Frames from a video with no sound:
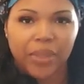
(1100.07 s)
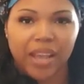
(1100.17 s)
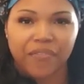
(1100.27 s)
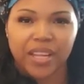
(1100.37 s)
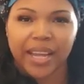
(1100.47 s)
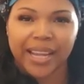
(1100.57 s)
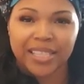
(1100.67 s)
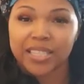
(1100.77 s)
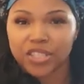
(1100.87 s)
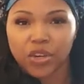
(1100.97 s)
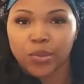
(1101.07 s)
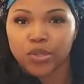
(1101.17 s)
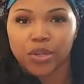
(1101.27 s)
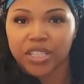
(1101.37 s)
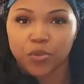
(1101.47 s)
i feel like i just
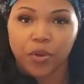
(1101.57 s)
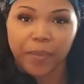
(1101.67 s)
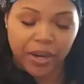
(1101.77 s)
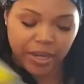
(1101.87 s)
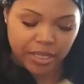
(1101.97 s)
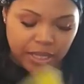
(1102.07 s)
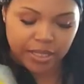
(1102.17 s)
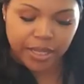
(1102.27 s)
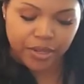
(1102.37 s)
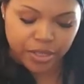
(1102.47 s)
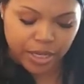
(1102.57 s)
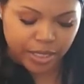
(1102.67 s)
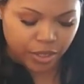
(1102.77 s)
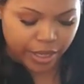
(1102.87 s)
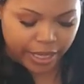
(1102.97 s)
told you that you were married to this energy
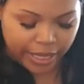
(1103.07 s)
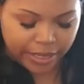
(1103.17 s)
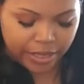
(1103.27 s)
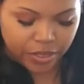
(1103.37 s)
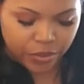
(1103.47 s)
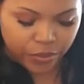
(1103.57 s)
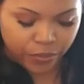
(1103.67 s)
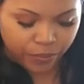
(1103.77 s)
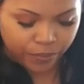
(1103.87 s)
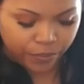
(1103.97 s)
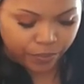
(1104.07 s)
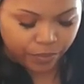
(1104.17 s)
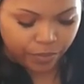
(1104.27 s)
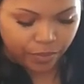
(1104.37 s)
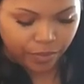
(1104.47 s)
that you're connecting to
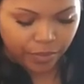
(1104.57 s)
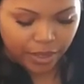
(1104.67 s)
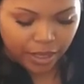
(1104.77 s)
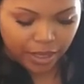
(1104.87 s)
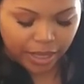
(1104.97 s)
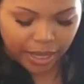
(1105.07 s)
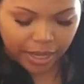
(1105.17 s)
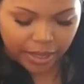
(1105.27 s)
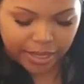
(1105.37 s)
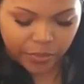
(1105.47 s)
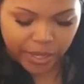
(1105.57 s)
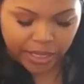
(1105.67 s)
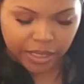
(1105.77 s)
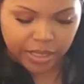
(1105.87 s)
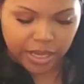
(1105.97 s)
yeah that's what it
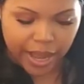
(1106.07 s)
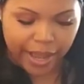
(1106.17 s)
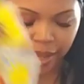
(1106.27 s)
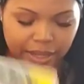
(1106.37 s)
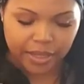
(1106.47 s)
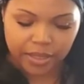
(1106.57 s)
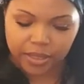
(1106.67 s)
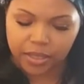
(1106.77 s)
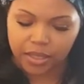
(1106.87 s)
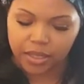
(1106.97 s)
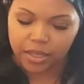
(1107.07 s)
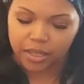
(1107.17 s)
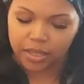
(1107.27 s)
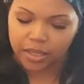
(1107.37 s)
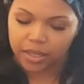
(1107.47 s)
looks like
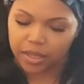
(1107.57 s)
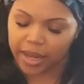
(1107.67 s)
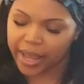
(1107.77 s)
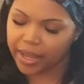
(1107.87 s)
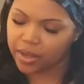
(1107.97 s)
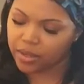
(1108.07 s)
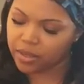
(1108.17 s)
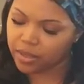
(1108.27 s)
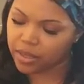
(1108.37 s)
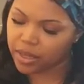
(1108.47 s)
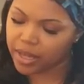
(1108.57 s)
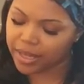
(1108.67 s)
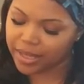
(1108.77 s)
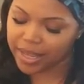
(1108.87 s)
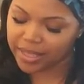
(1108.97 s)
like
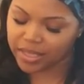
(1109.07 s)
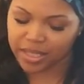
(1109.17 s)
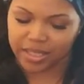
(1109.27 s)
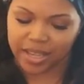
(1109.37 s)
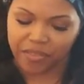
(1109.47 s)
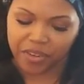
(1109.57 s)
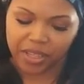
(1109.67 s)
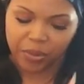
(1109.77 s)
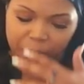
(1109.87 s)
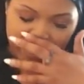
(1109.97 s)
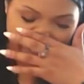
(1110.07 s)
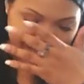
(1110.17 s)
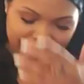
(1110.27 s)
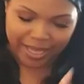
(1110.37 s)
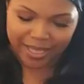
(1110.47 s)
it, that's definitely what it
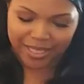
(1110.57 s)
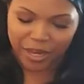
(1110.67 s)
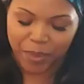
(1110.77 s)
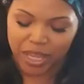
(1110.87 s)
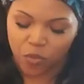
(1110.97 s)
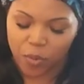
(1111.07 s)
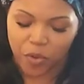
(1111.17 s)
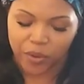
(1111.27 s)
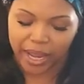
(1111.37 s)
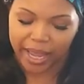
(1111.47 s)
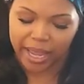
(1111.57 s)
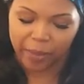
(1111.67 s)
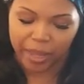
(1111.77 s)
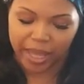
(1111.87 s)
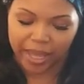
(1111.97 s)
is let me get one more on the
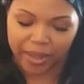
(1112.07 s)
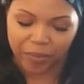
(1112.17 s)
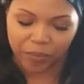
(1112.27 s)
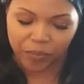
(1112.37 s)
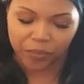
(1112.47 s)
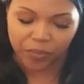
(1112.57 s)
hangman